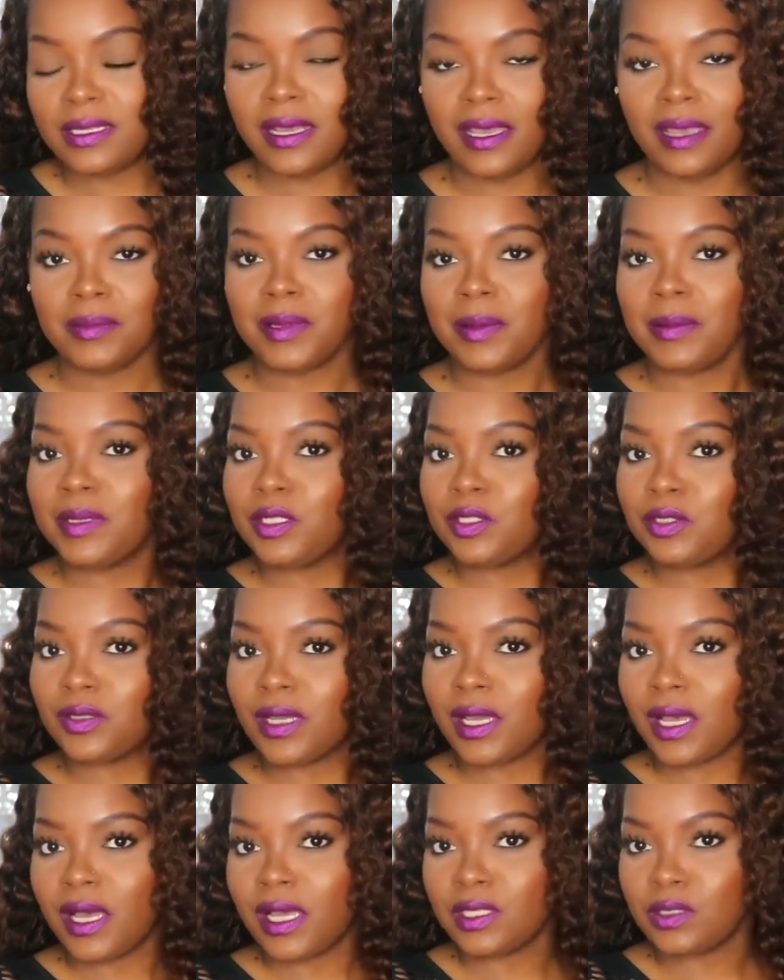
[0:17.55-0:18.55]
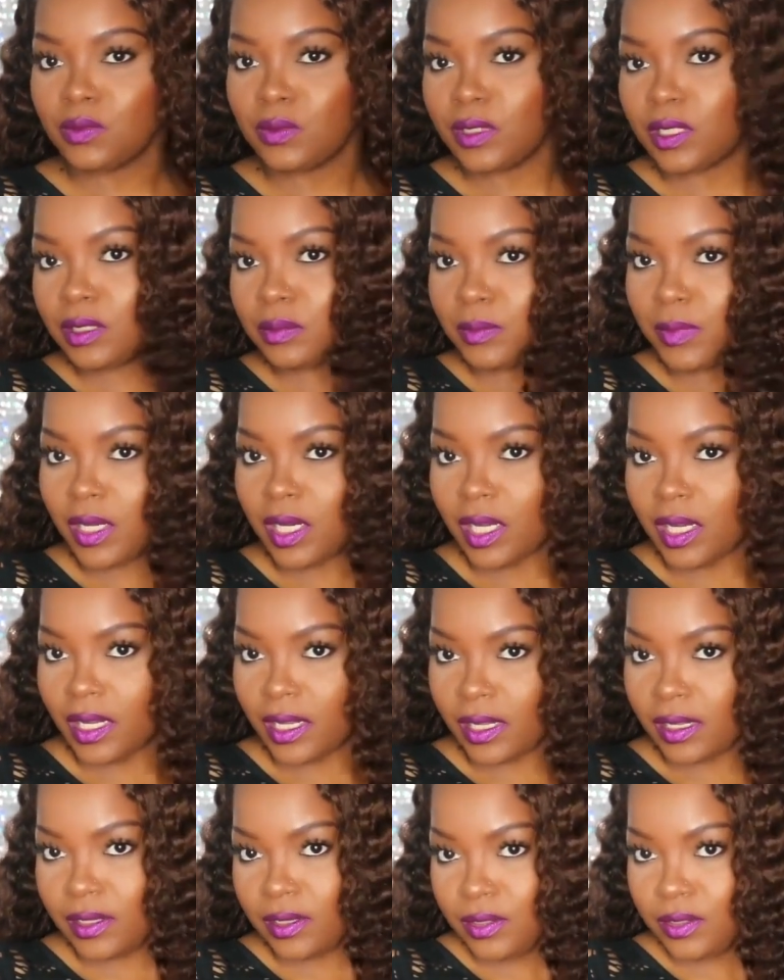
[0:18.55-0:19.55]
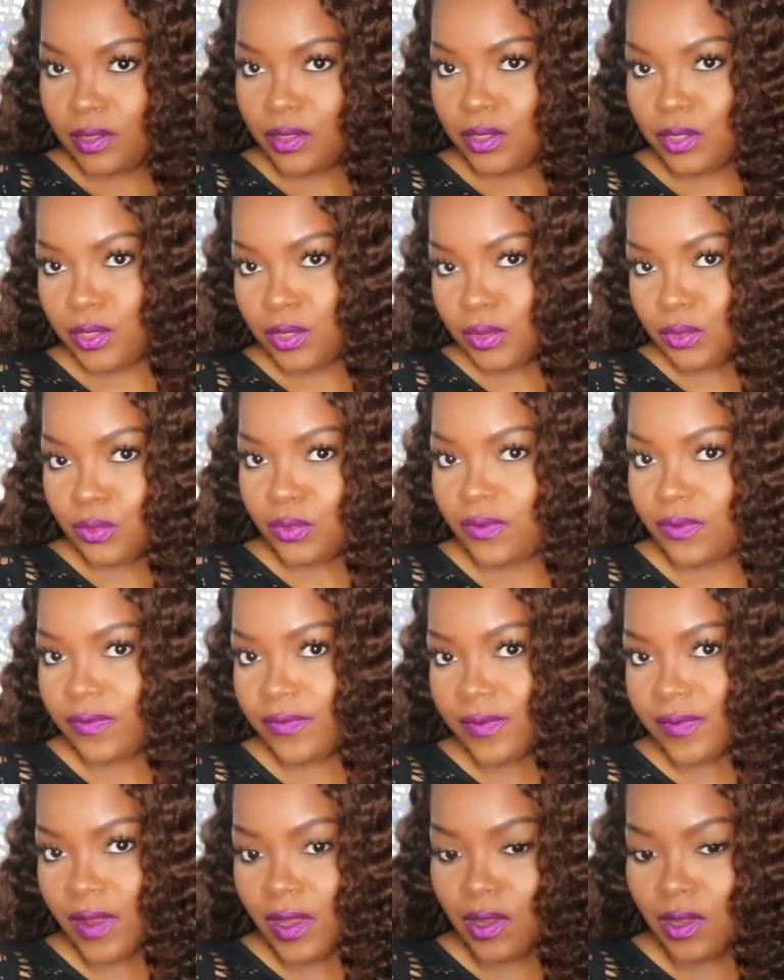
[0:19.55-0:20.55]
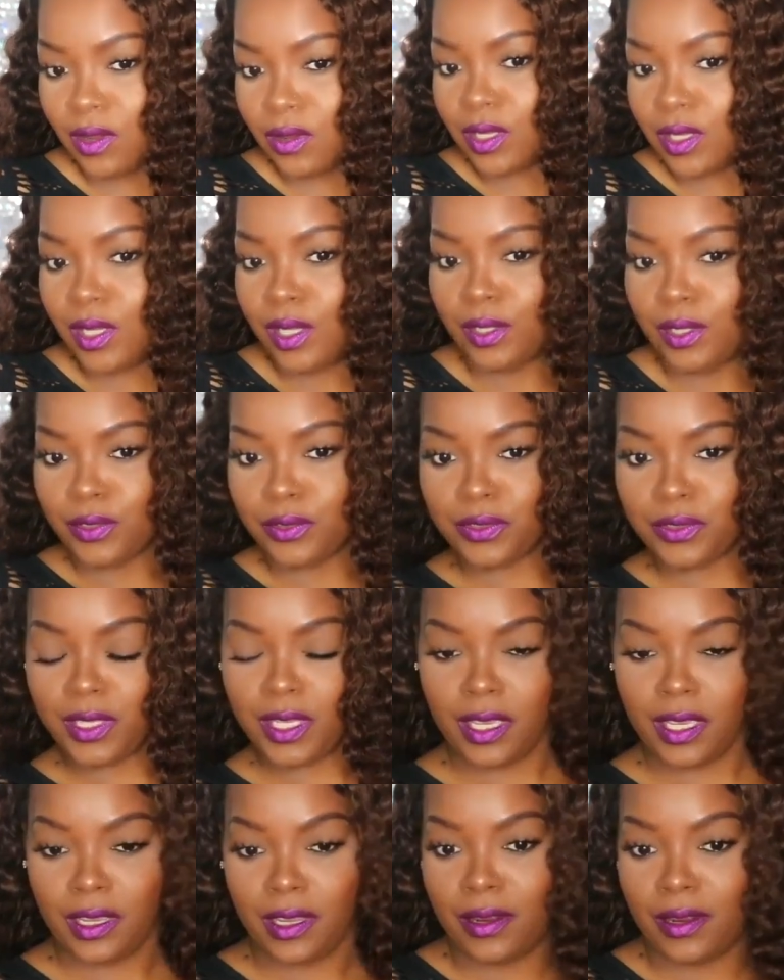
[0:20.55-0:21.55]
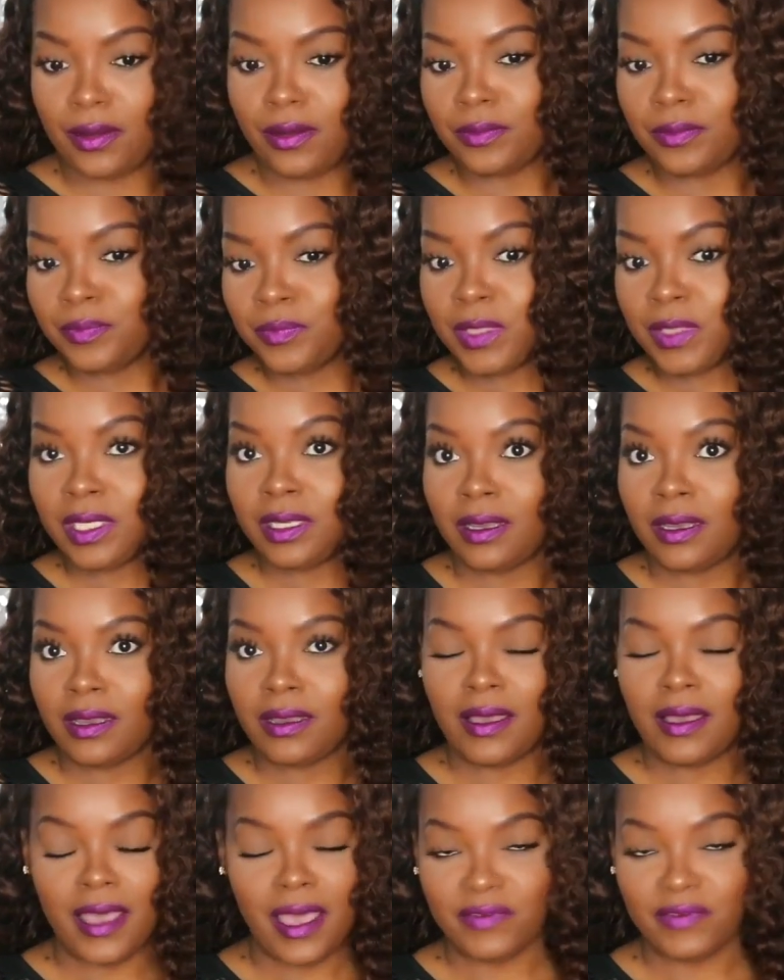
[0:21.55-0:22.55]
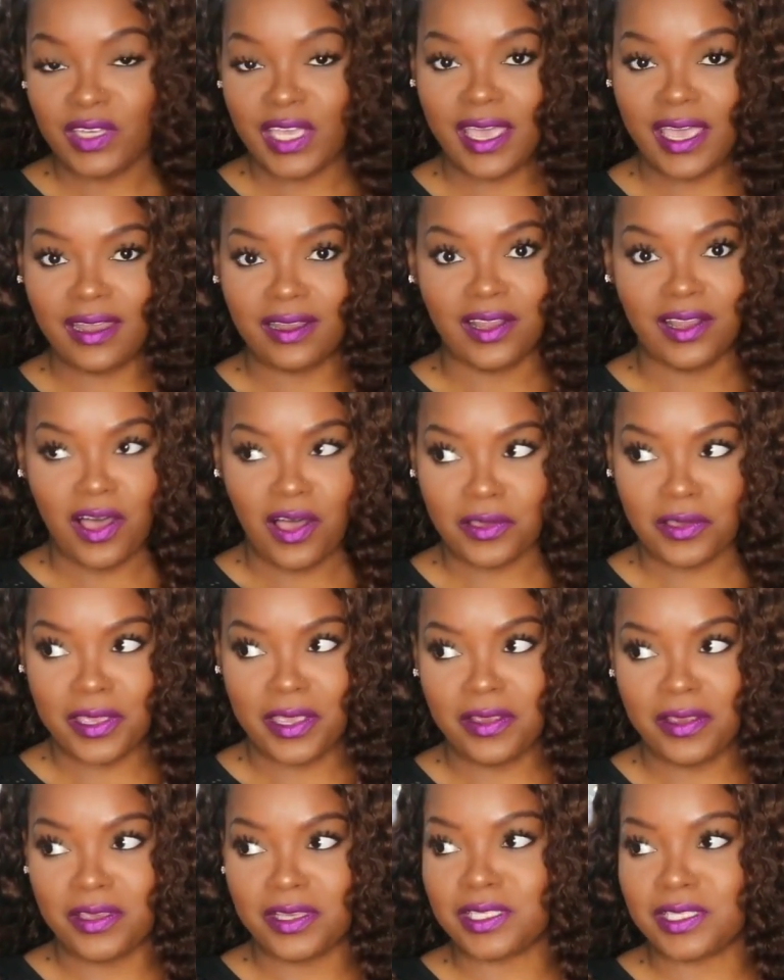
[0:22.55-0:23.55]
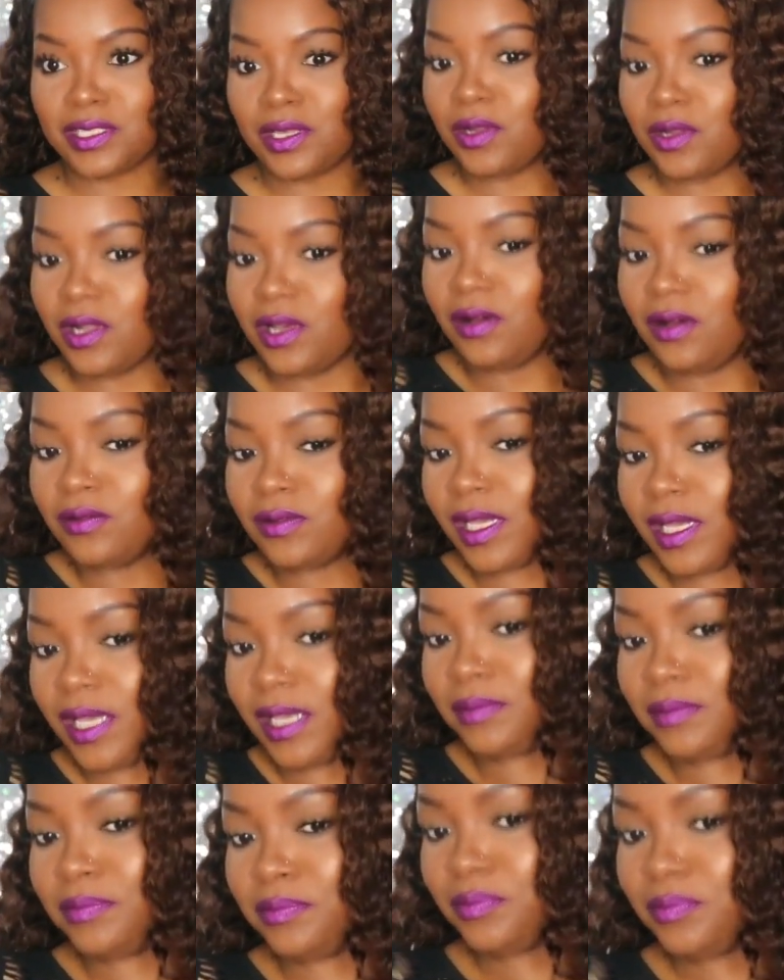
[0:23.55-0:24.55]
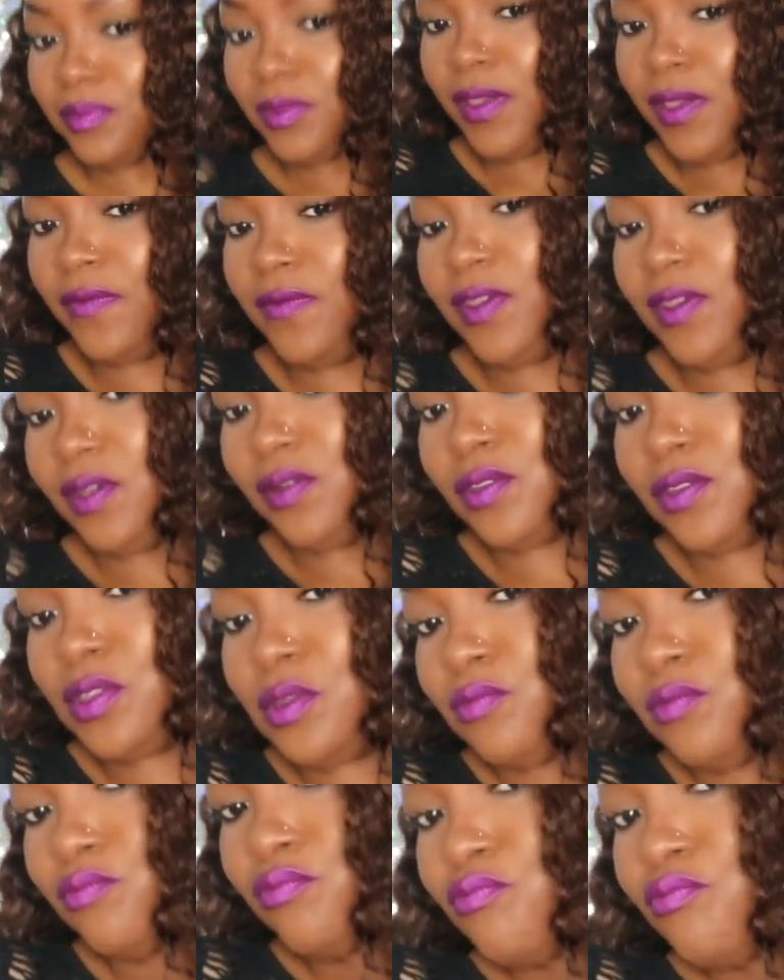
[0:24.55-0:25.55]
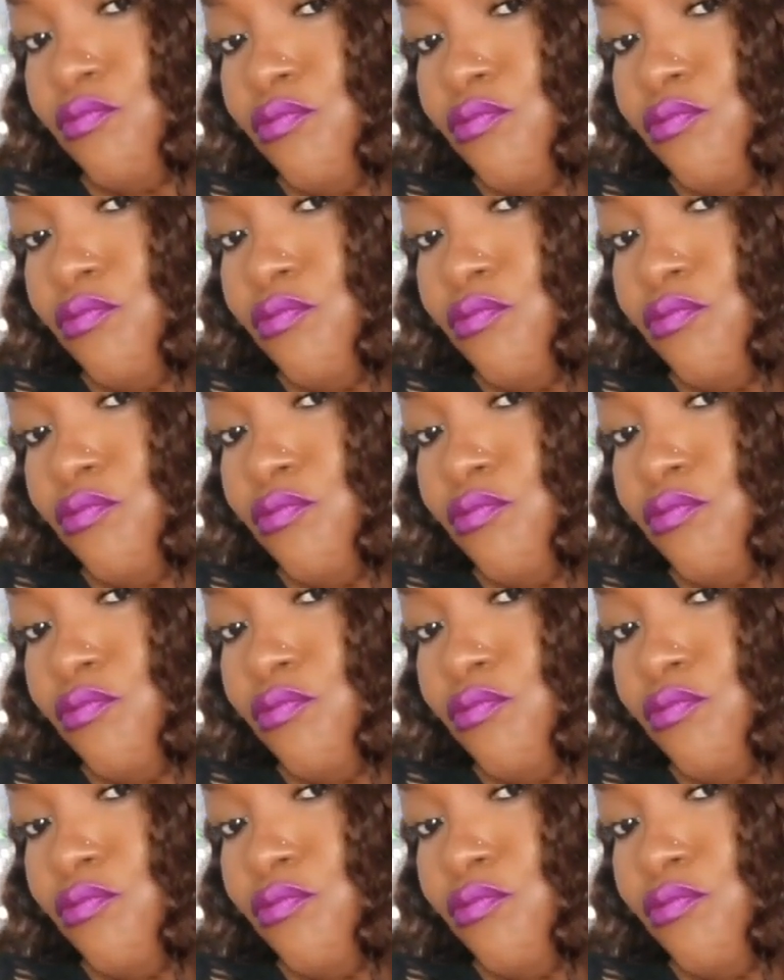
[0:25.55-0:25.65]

Today I'm coming at you guys with my new fall colored hair. I haven't had long hair in so long that it feels